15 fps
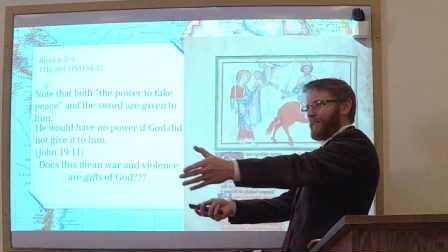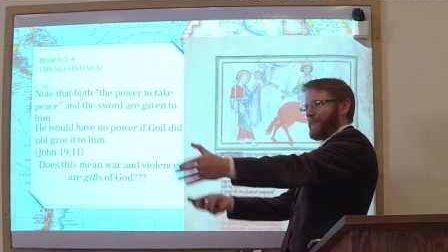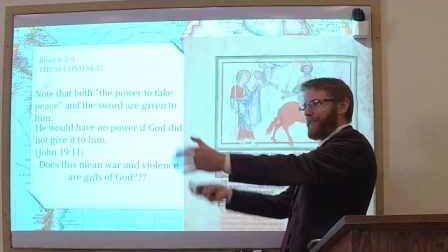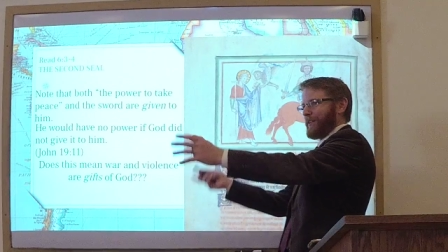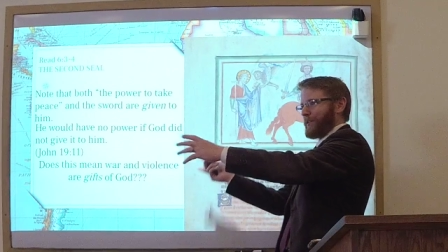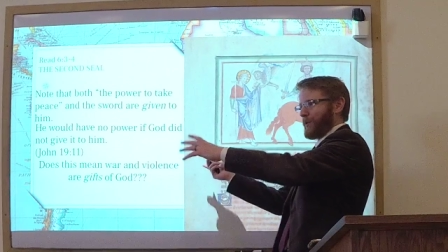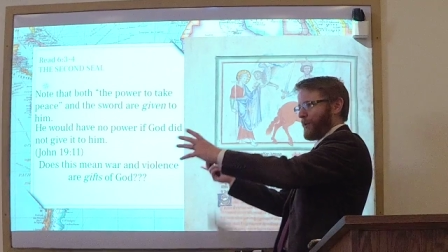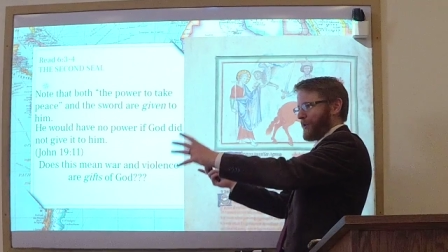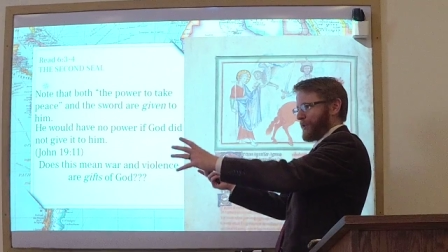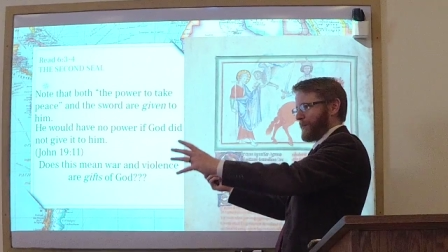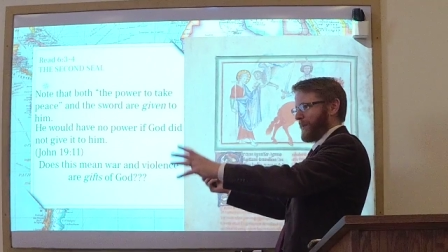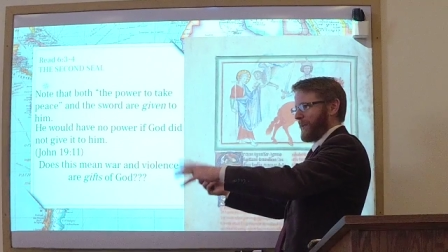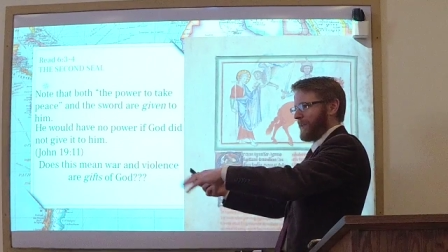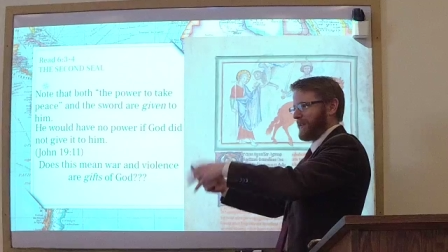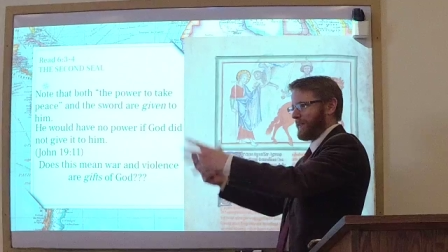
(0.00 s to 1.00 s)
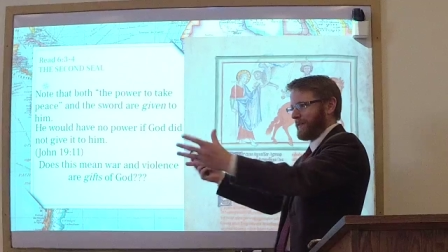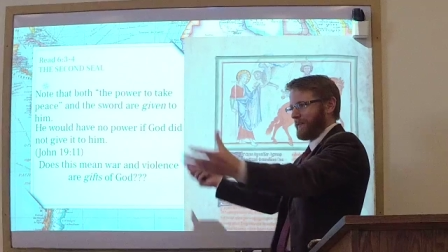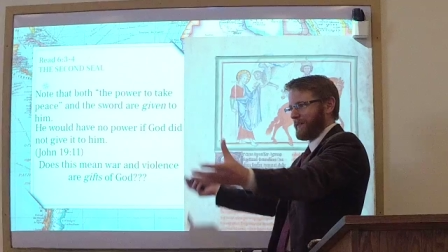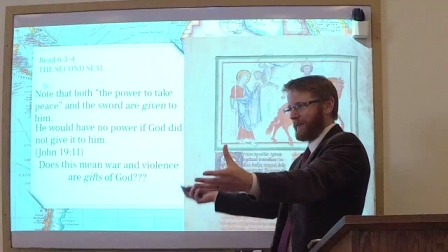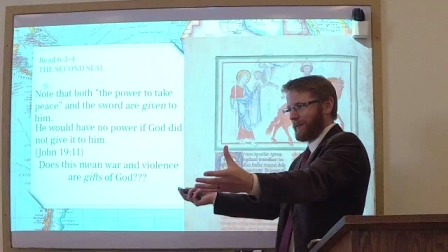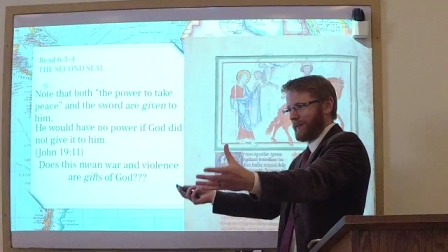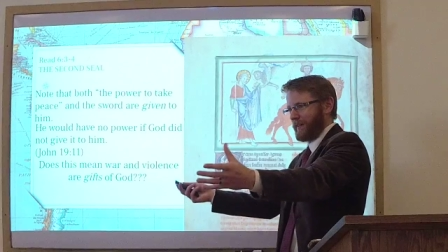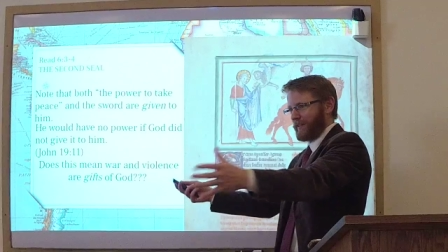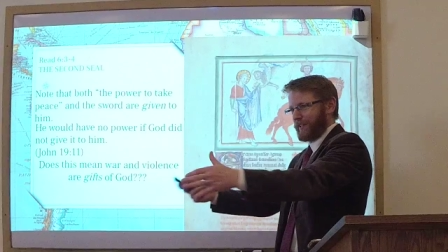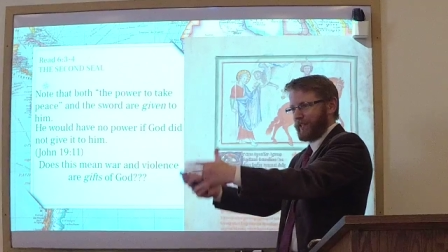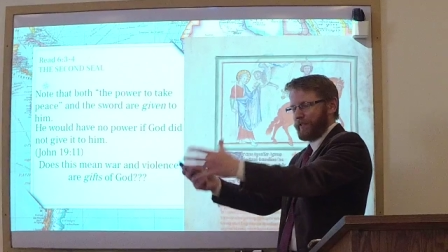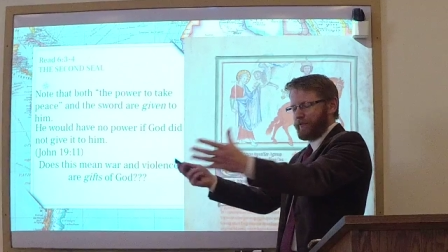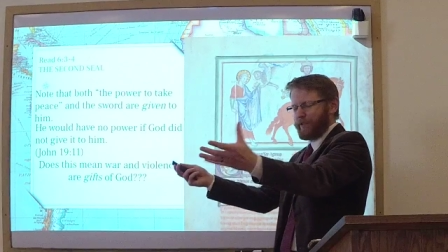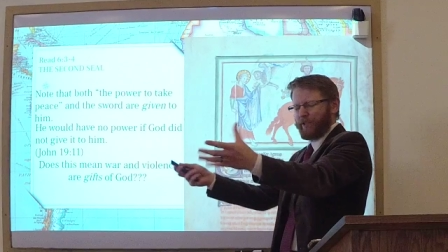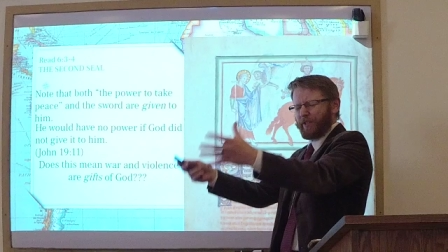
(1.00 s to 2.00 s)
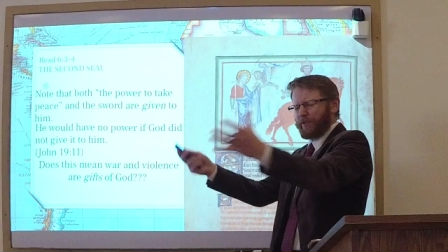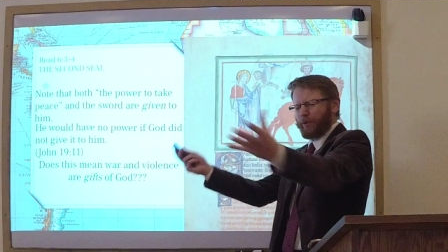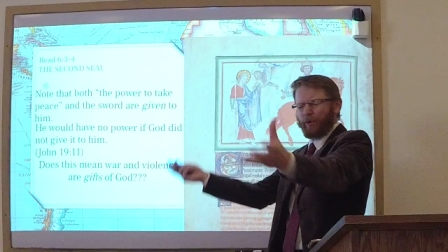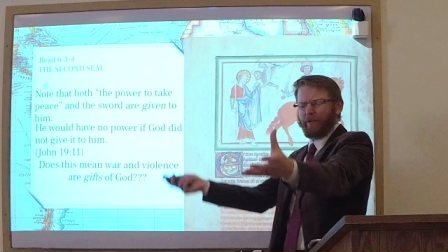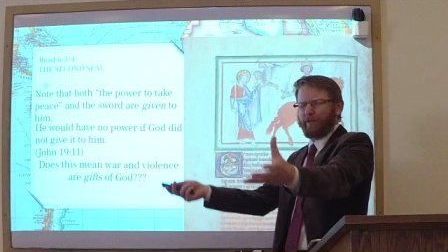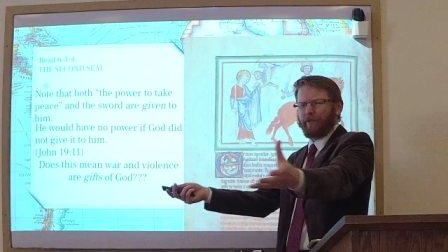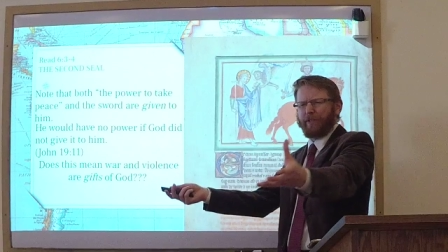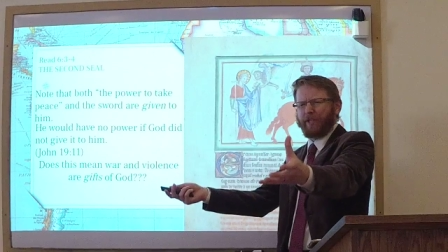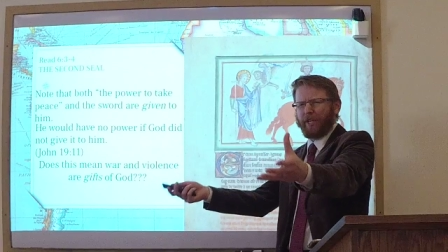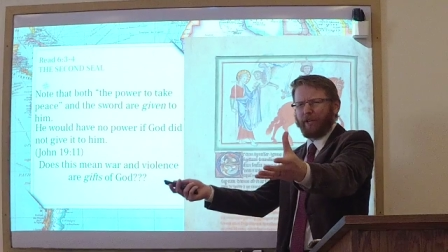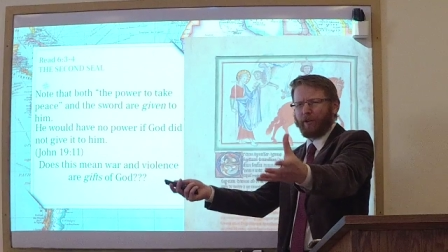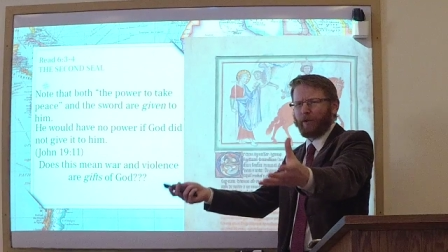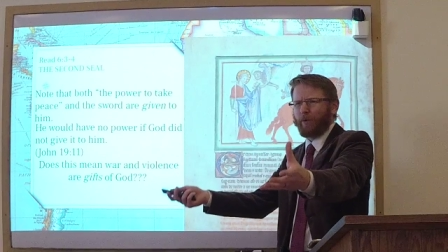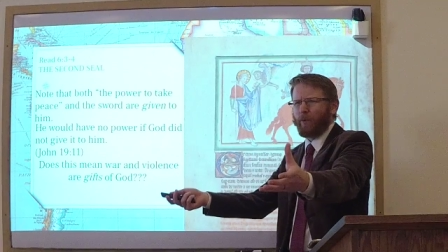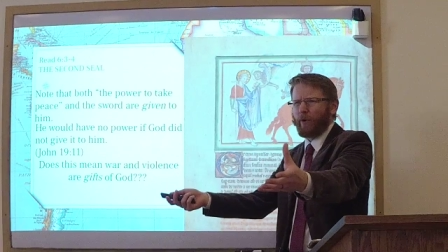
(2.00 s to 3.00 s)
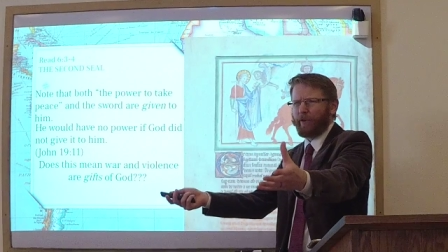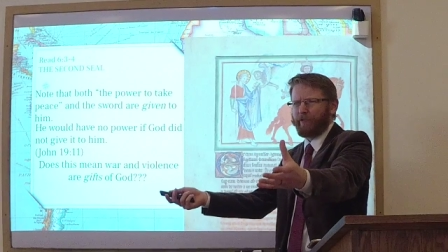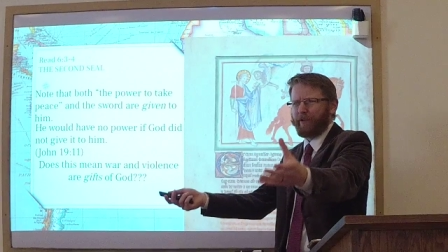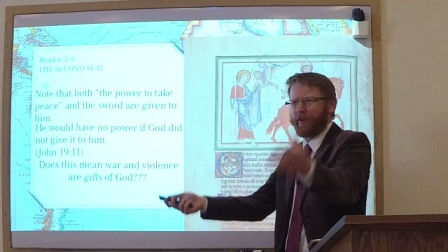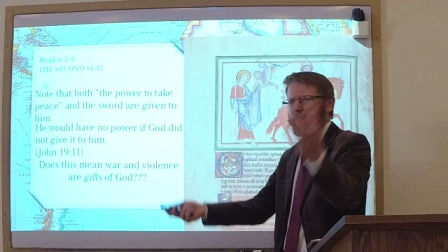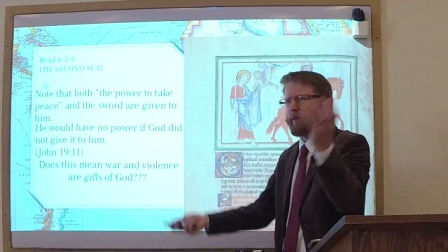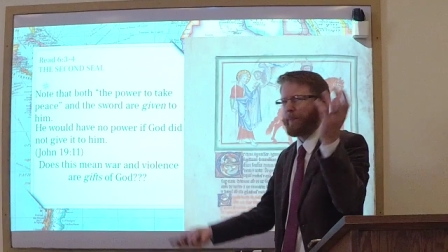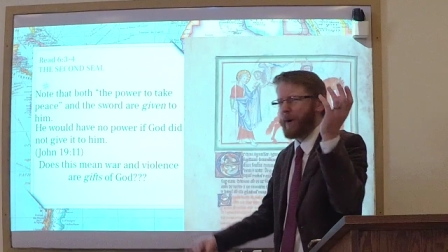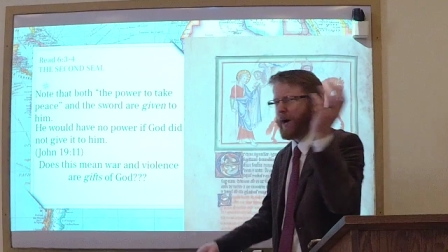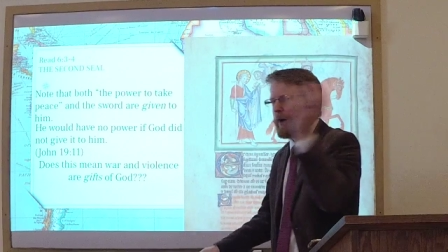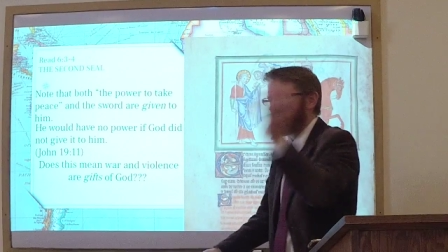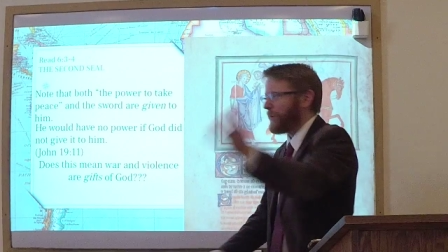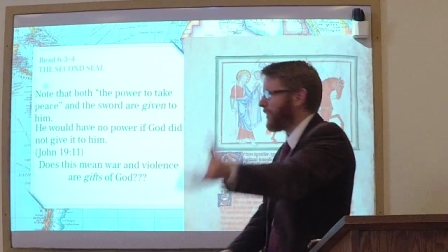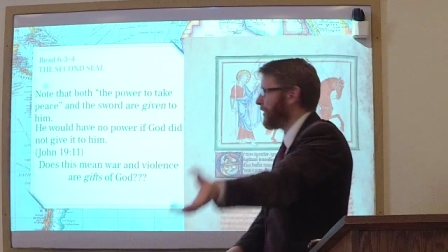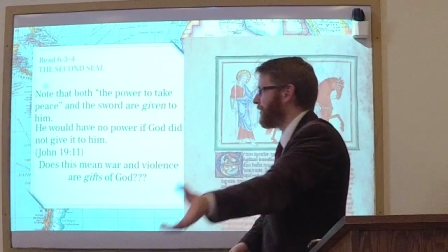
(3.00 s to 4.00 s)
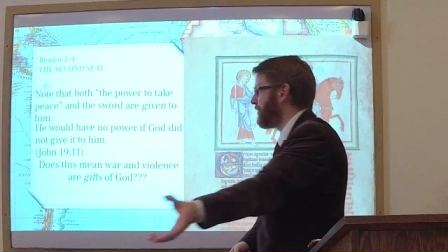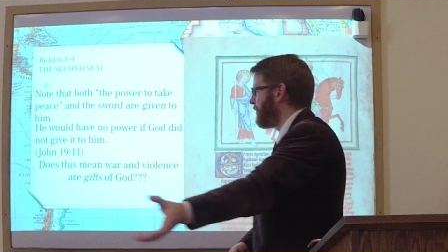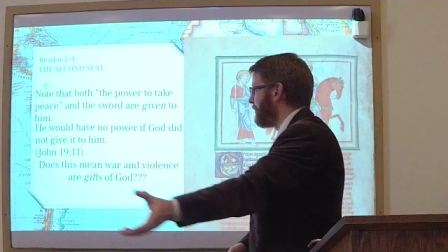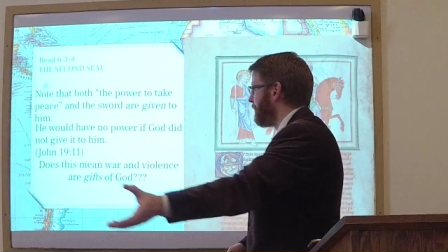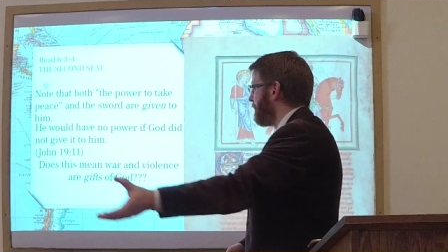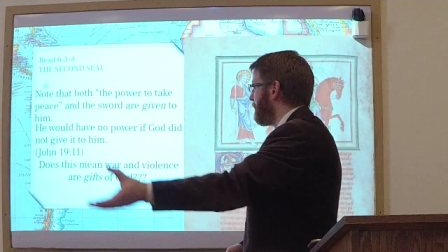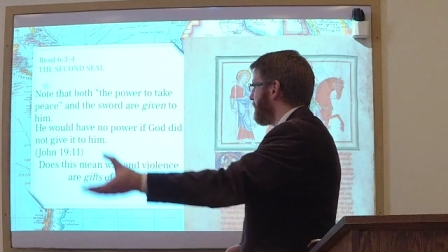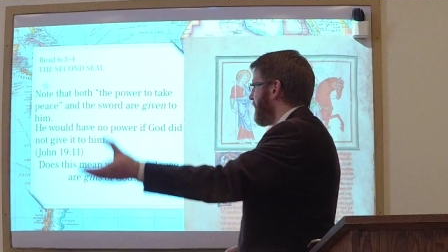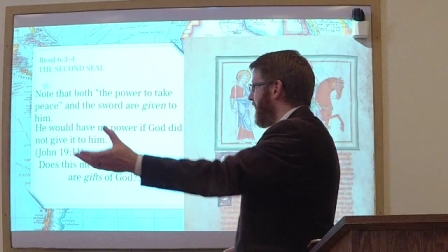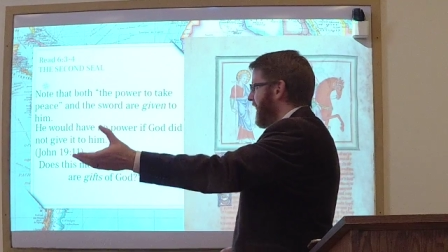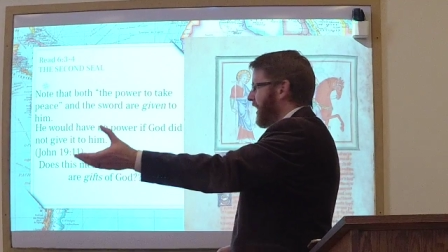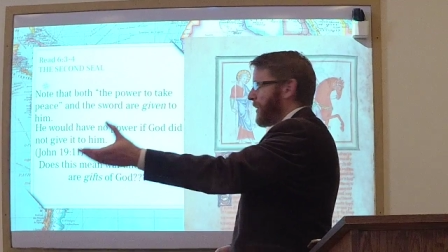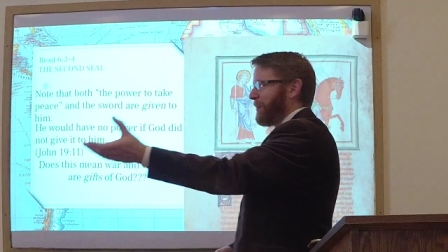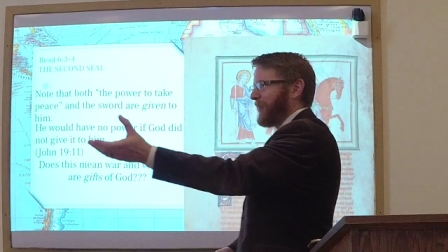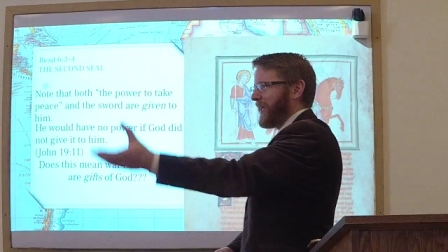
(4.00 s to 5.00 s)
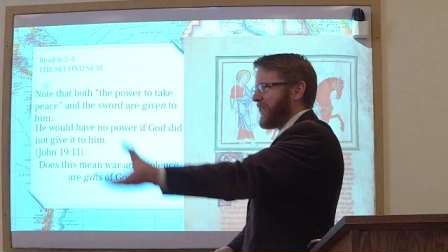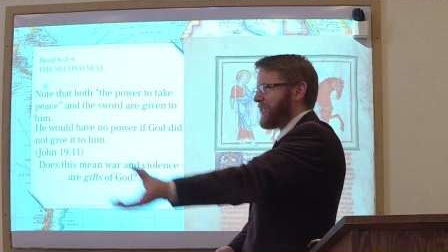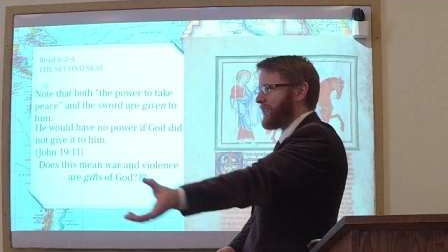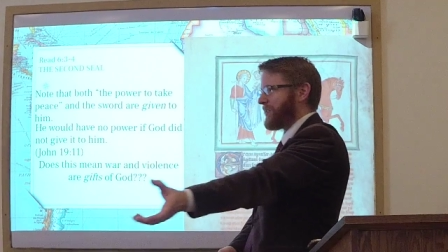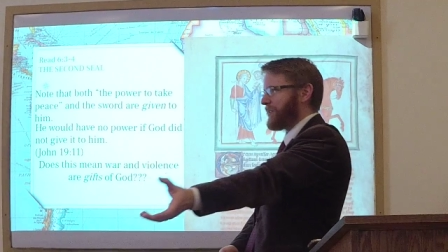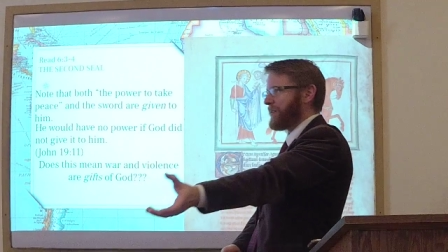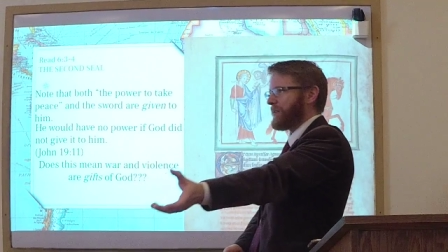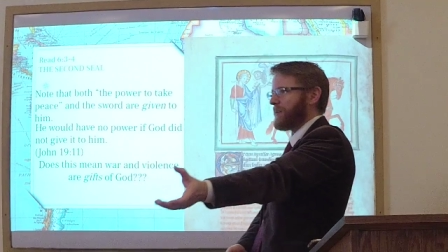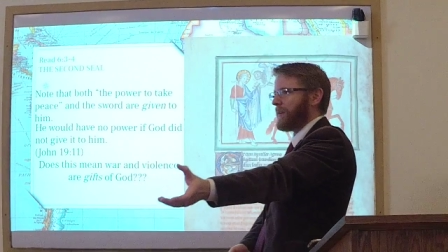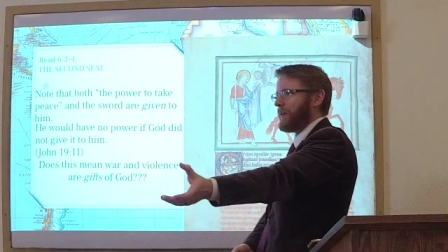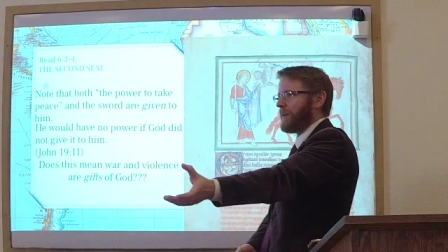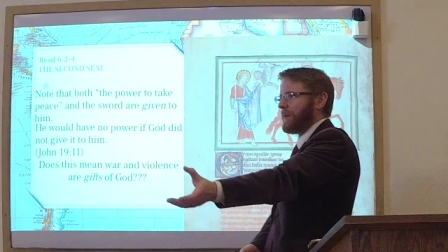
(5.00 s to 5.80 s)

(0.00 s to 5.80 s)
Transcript: this horseman and gives just sort of general warfare the power to take peace,